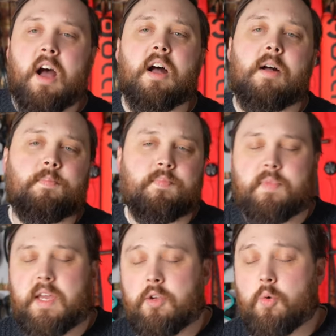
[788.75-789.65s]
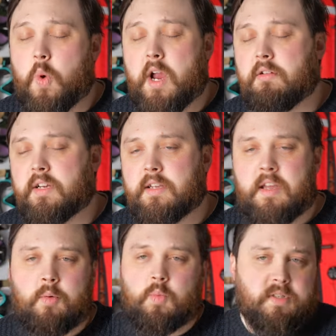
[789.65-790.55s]
that you're wearing,
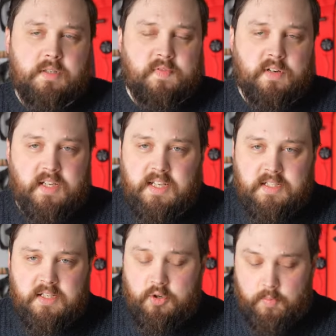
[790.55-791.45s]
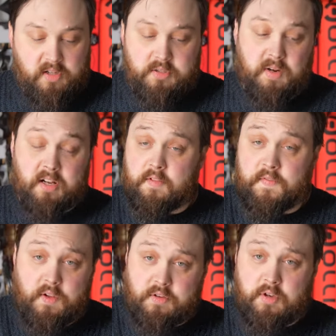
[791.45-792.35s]
which is very easy, you multiply the
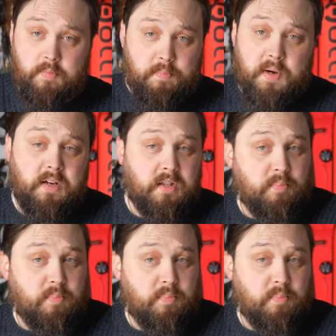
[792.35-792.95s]
volume by the